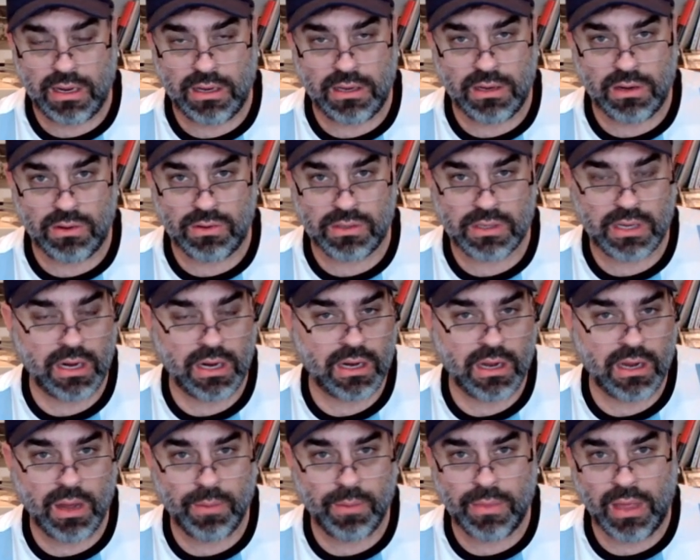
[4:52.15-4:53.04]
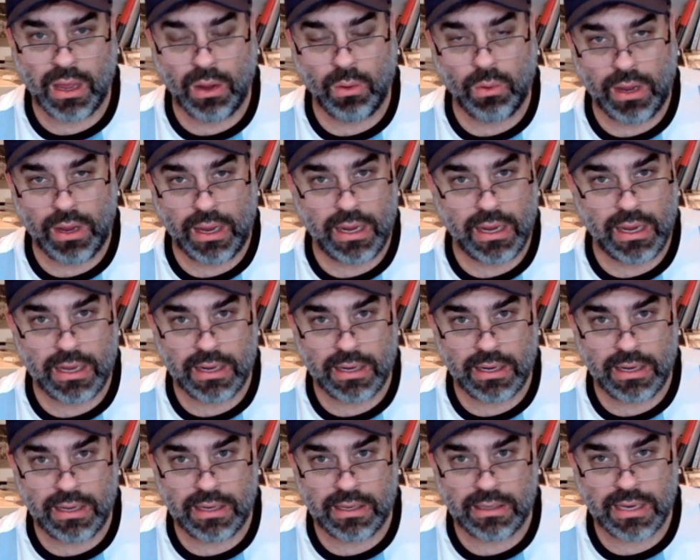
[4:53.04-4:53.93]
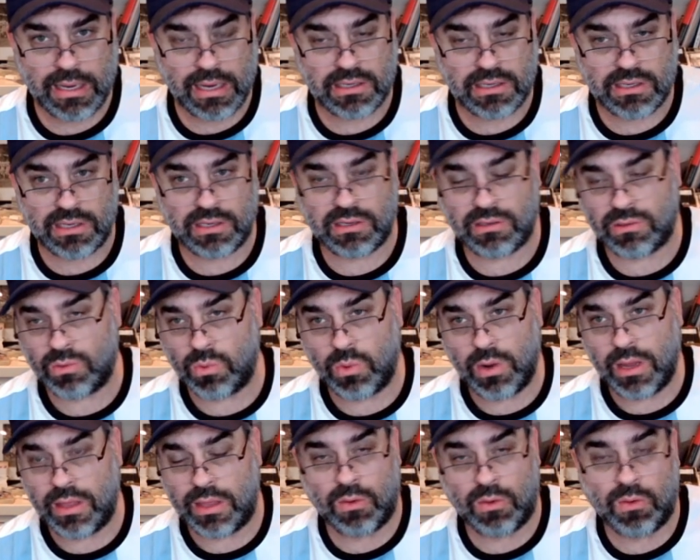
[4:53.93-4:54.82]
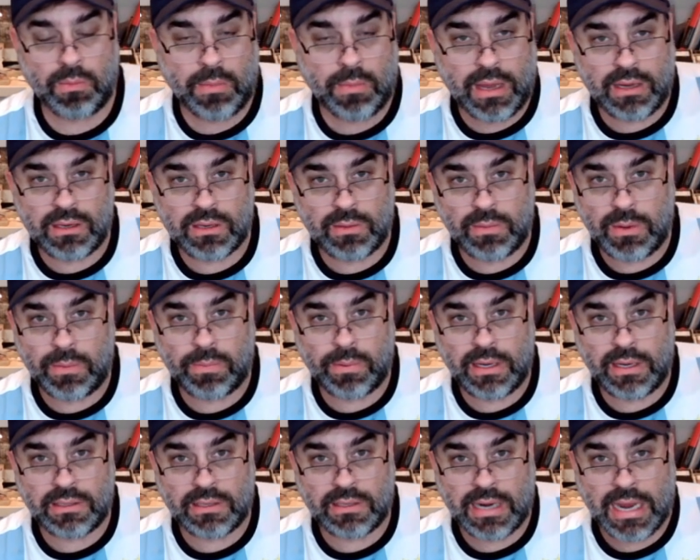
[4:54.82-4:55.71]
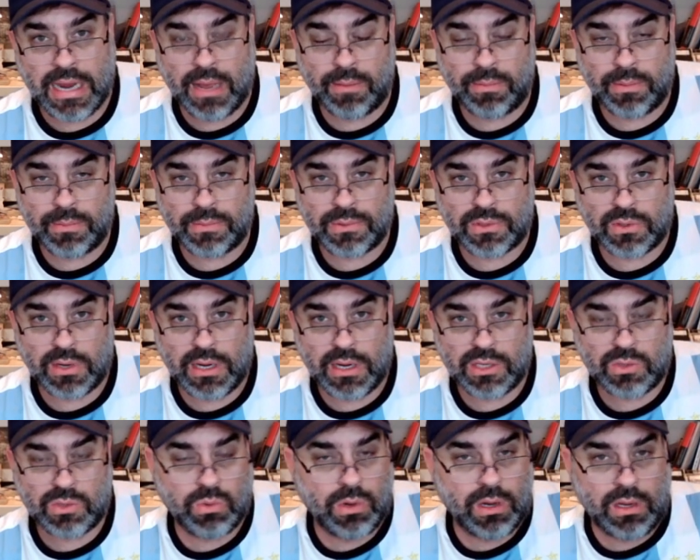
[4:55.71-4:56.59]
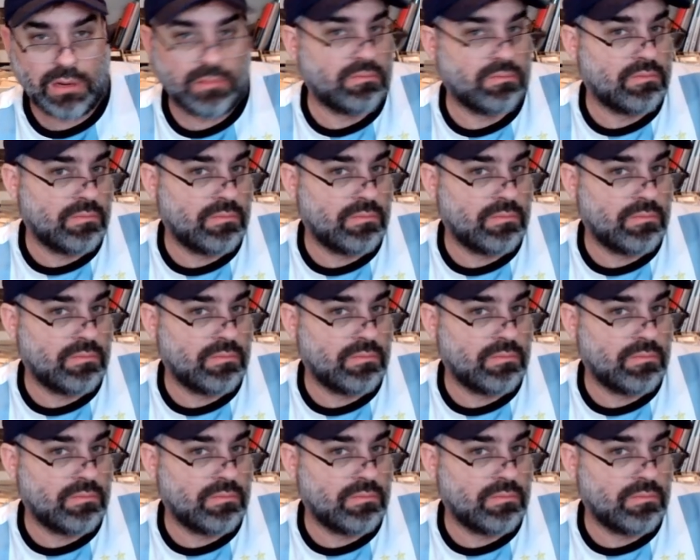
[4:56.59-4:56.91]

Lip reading: is going to come that way, and that's just the way they were meant to be placed in albums. So guess what?